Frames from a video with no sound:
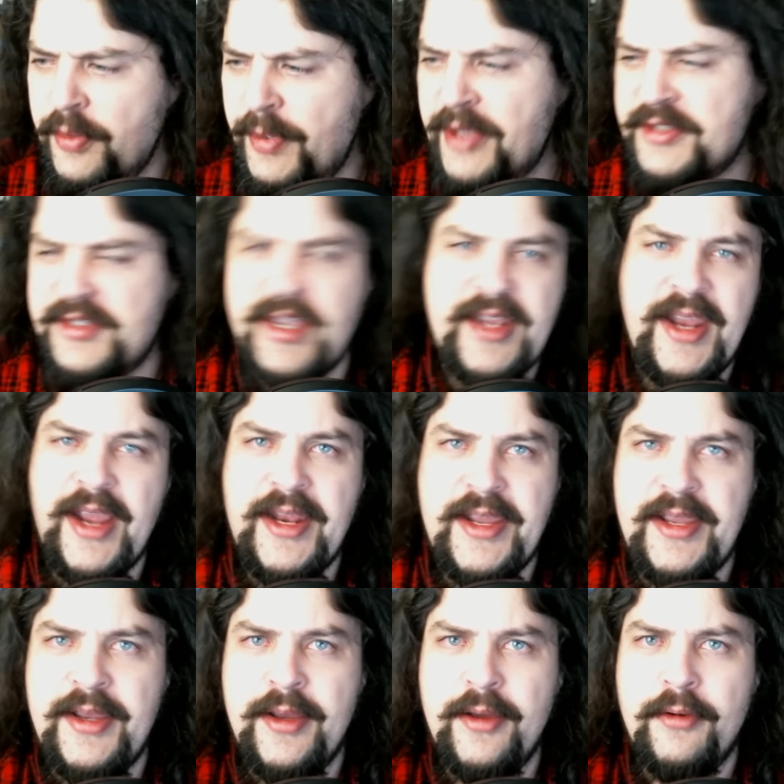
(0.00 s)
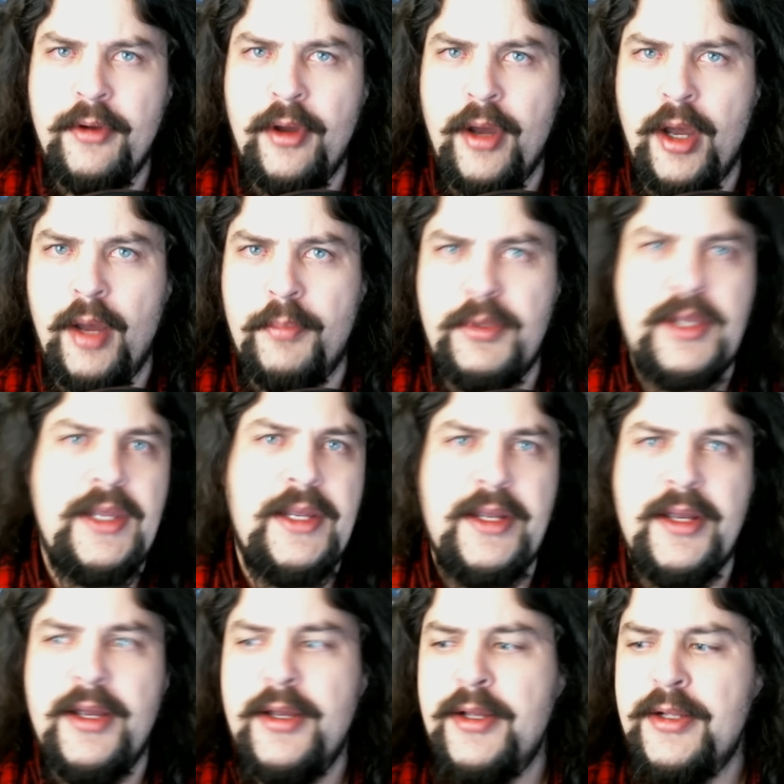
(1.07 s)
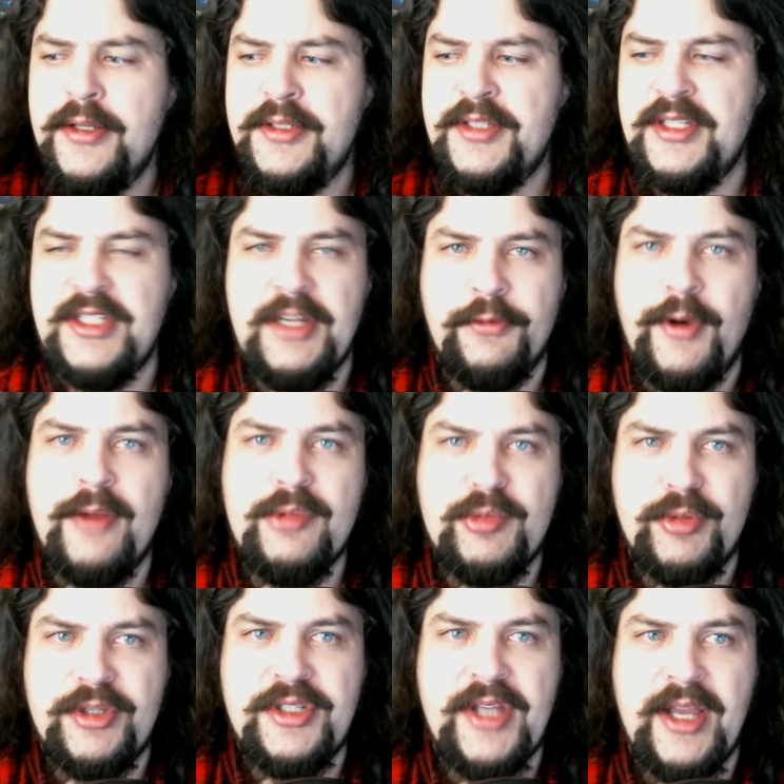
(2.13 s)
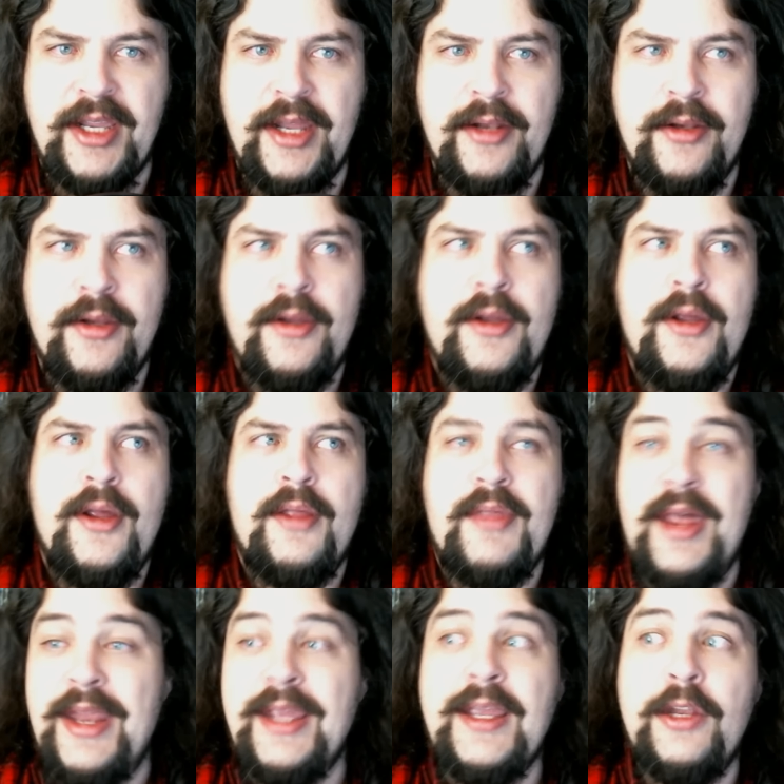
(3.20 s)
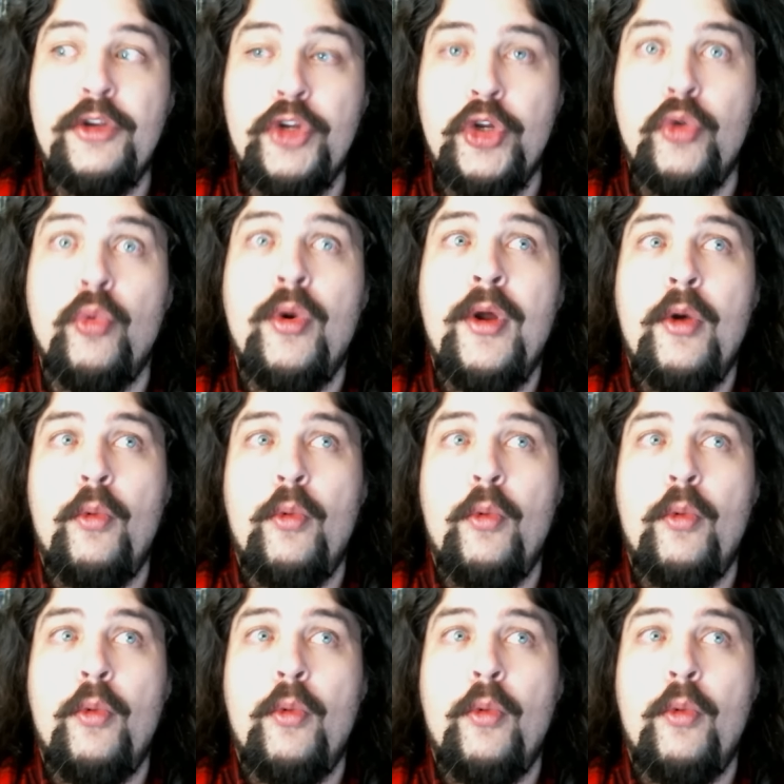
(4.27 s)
best 1080p 60 frames per second that it can do,